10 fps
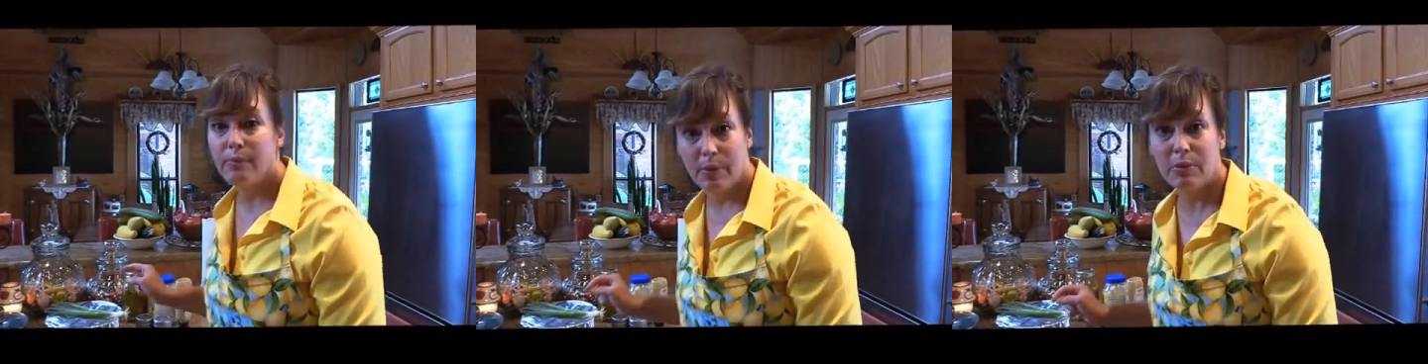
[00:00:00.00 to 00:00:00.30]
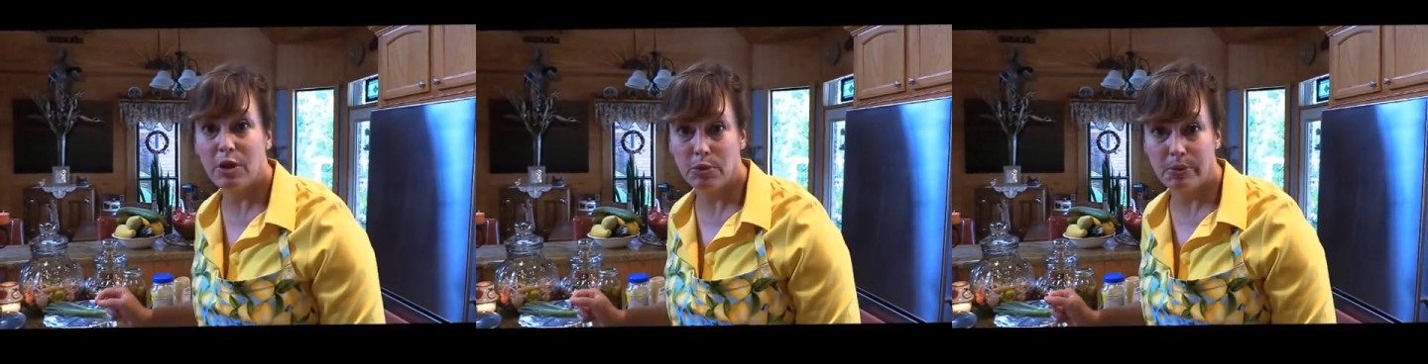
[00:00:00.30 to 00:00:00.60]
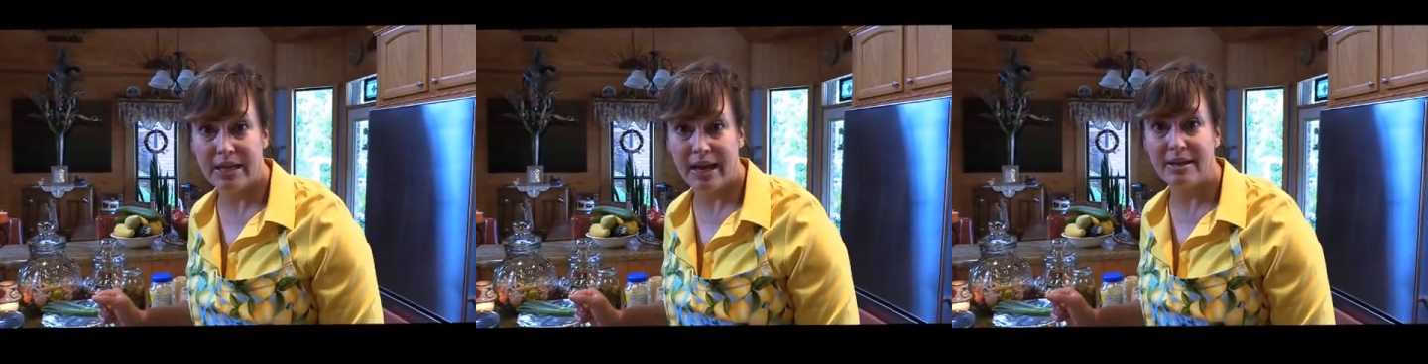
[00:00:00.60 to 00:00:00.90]
Remember those
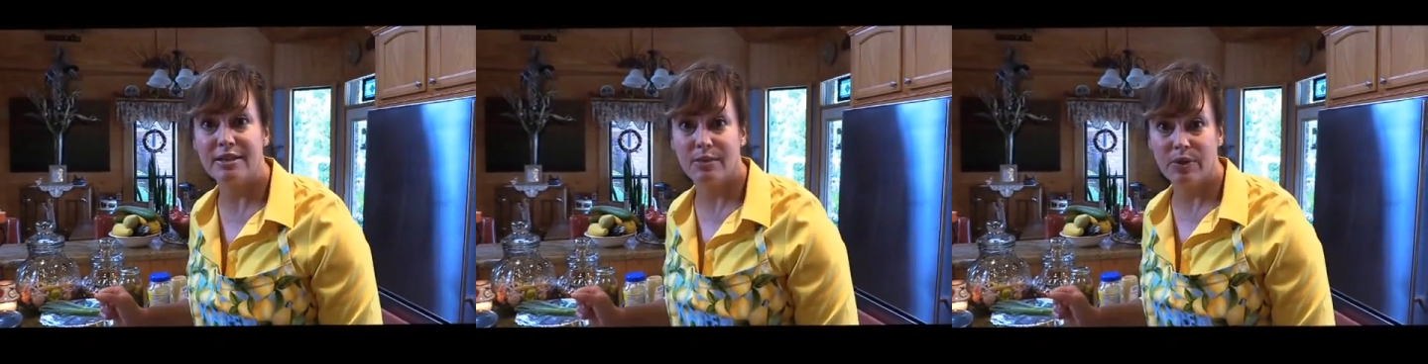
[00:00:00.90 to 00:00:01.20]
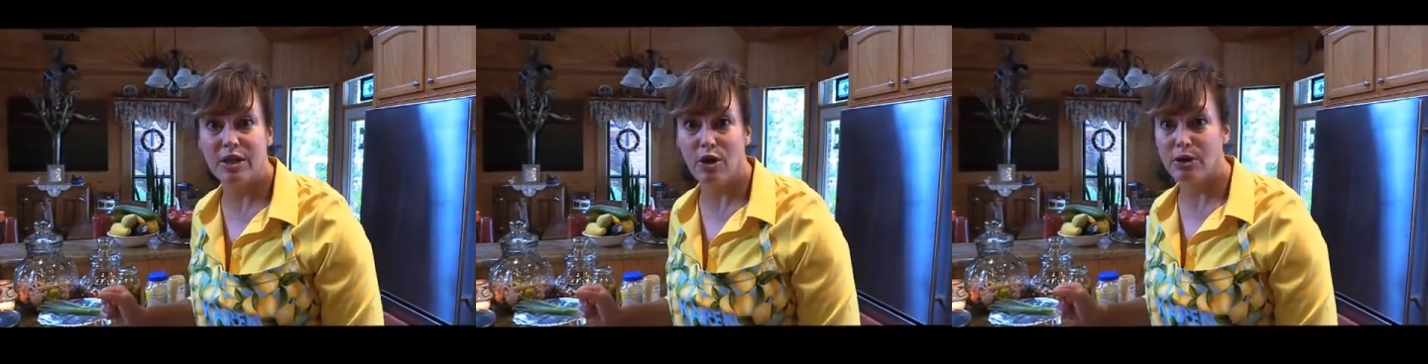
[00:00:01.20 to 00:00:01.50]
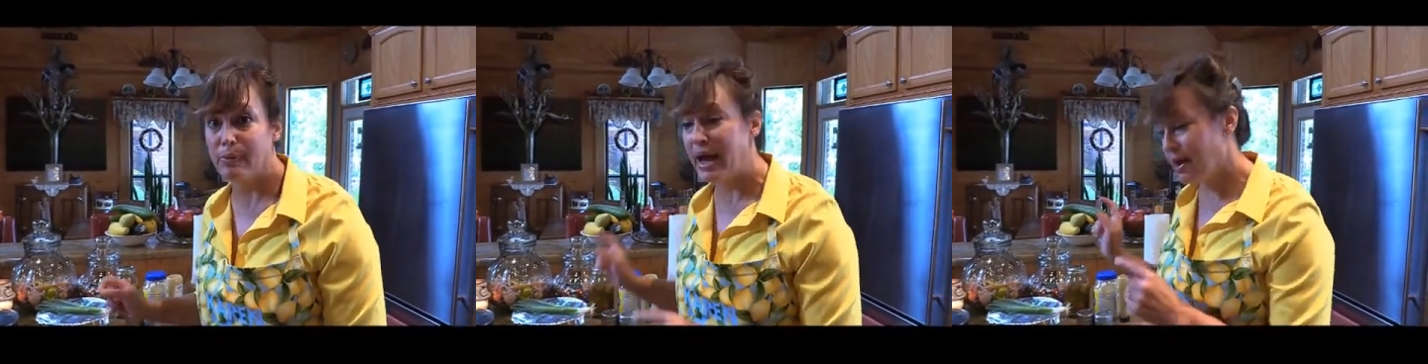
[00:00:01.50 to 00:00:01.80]
potatoes that we
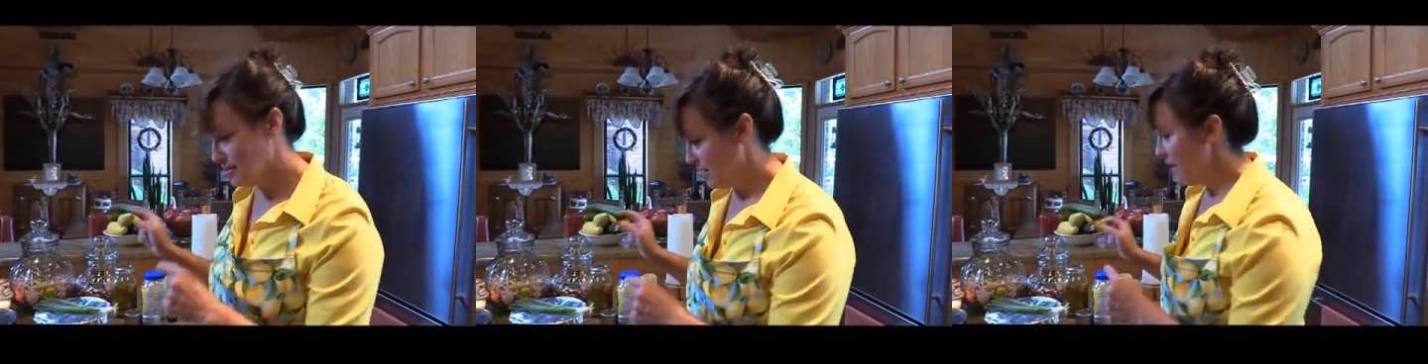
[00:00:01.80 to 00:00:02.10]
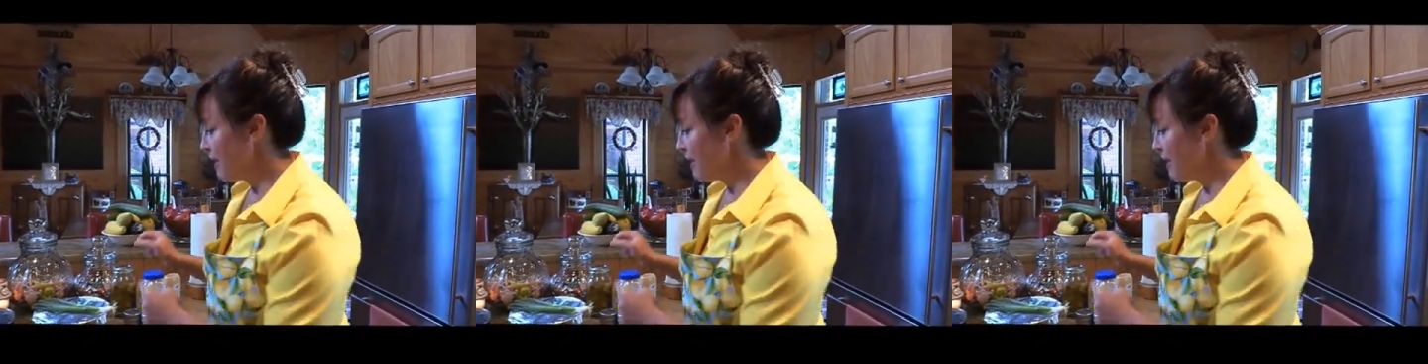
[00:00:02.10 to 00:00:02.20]
talked about?